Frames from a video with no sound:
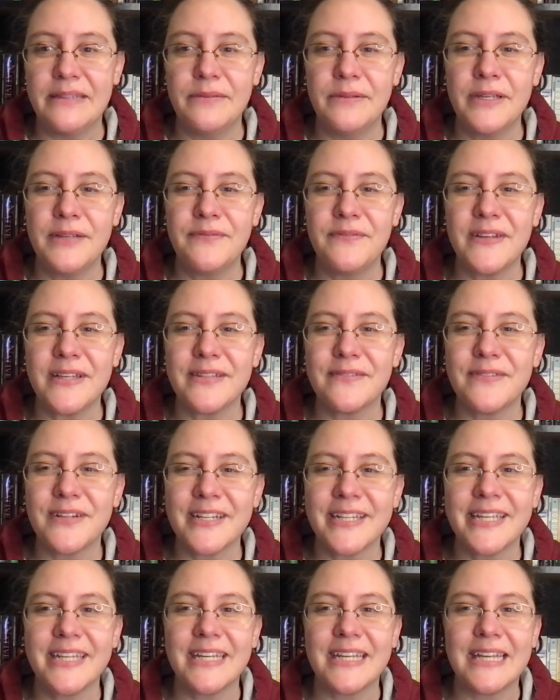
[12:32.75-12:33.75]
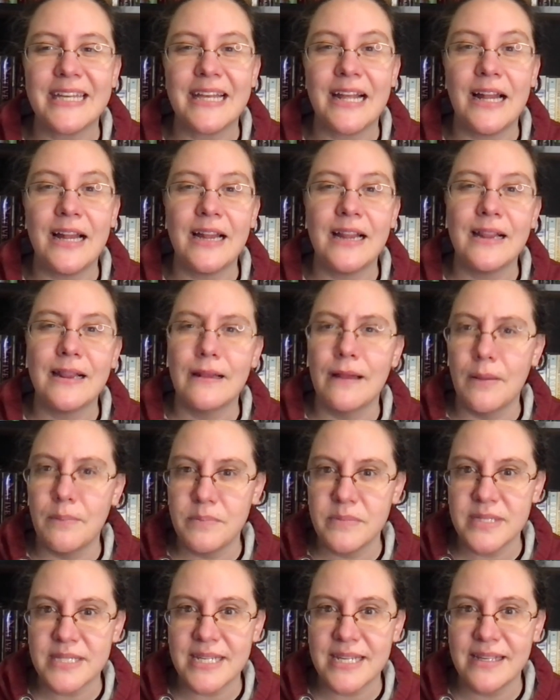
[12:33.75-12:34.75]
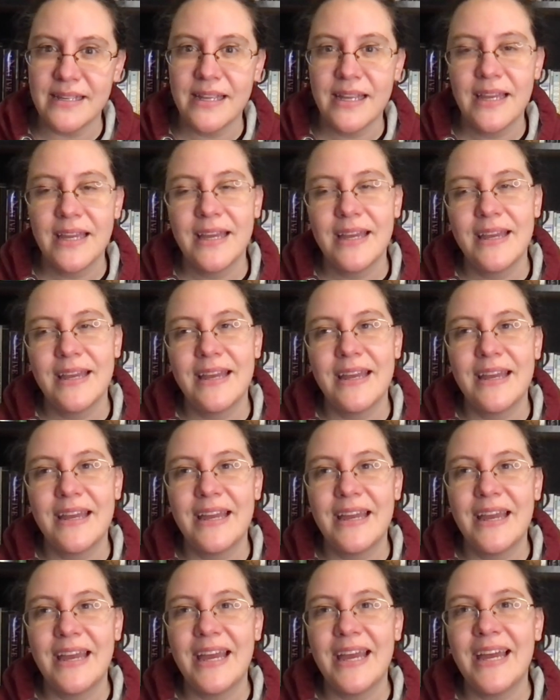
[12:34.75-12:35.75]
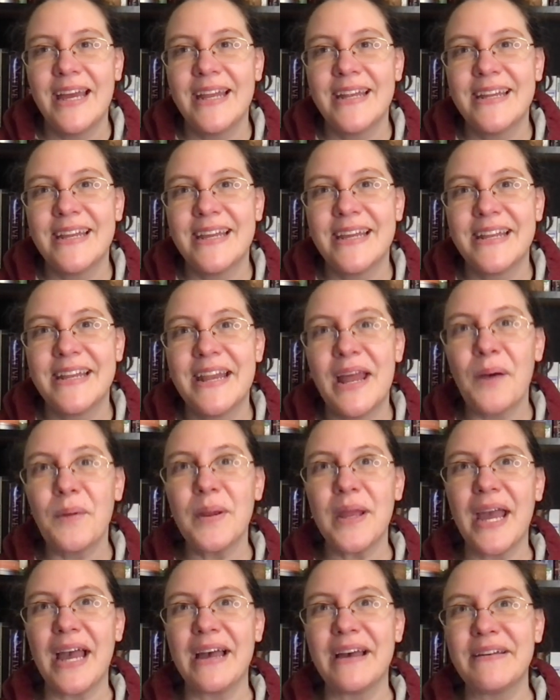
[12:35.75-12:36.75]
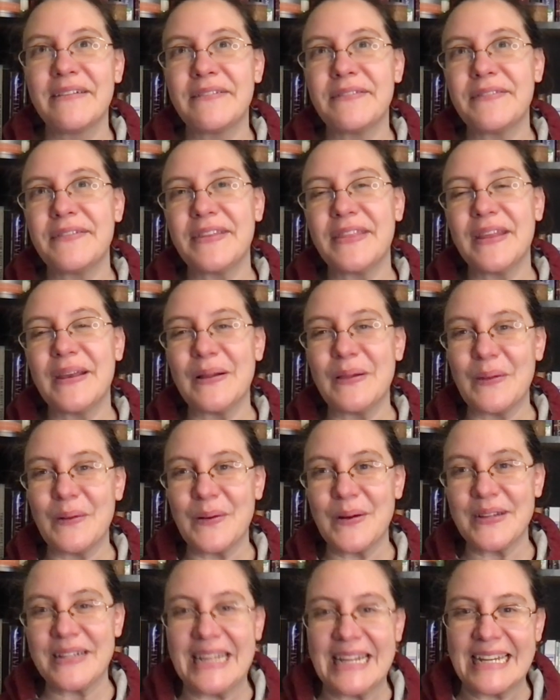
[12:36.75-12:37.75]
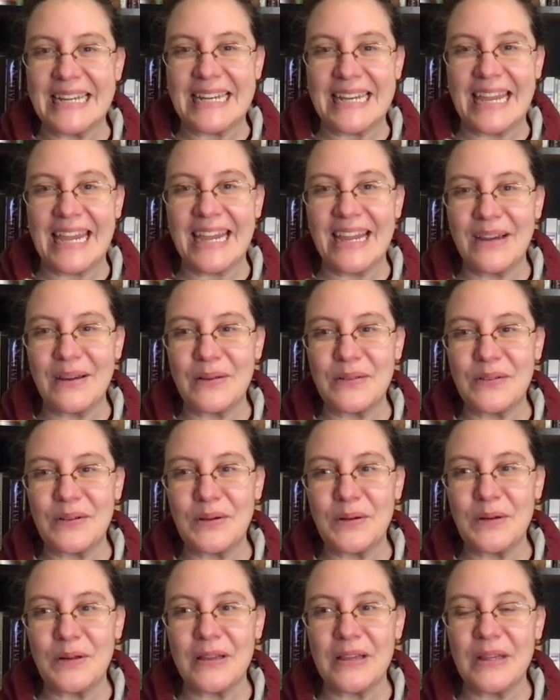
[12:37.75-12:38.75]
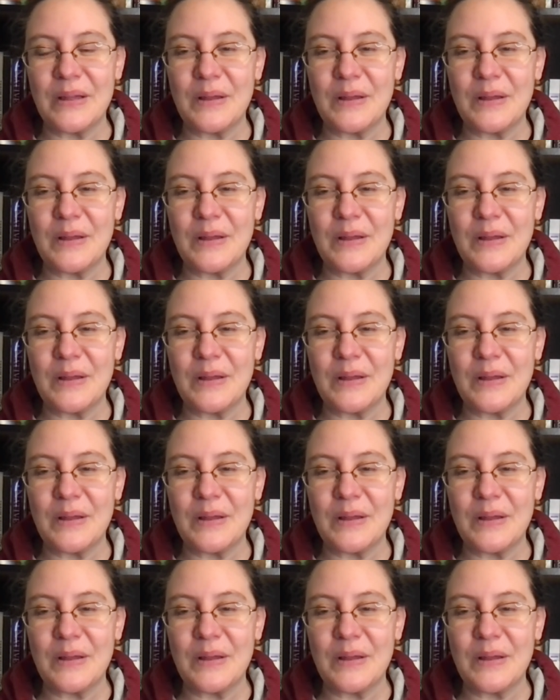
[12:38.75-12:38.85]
It felt very clumsy. And now we have the Elora Danan character